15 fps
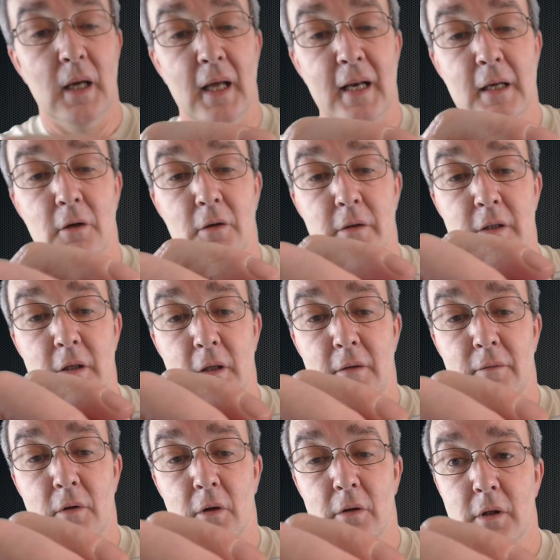And then also
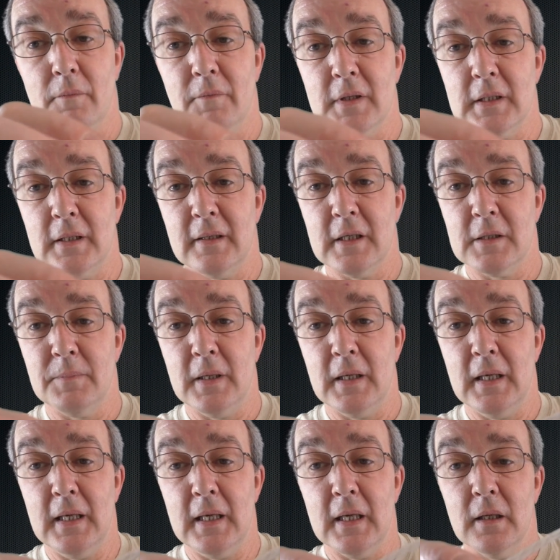you've got obviously this
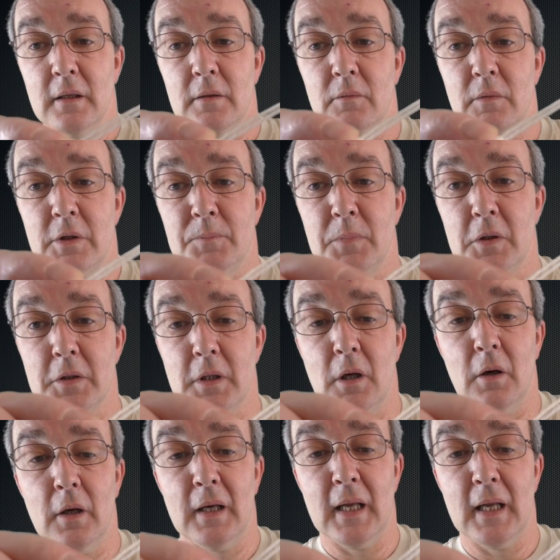bit here which pulls along,